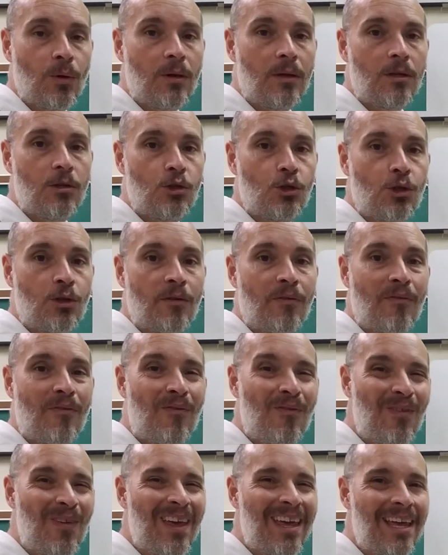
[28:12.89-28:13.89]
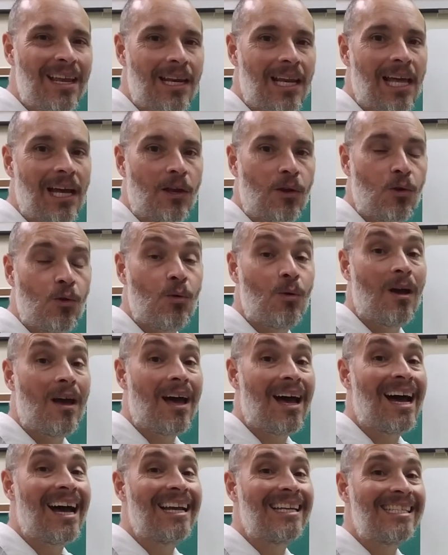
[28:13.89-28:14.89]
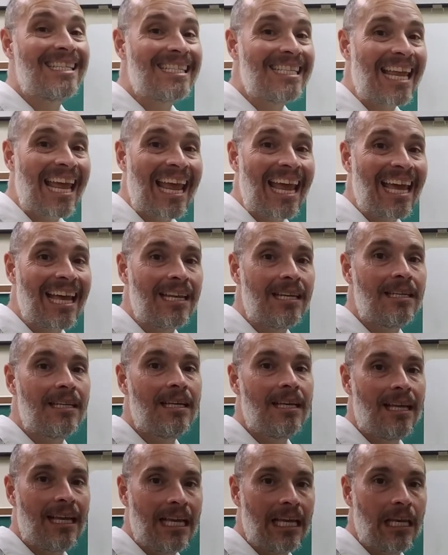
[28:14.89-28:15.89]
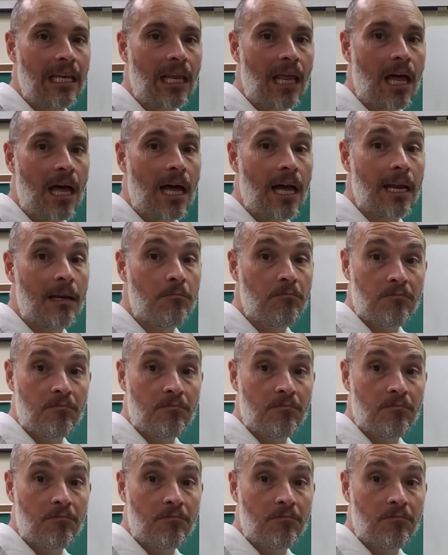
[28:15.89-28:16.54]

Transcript: Je fais la queue. I stand in line.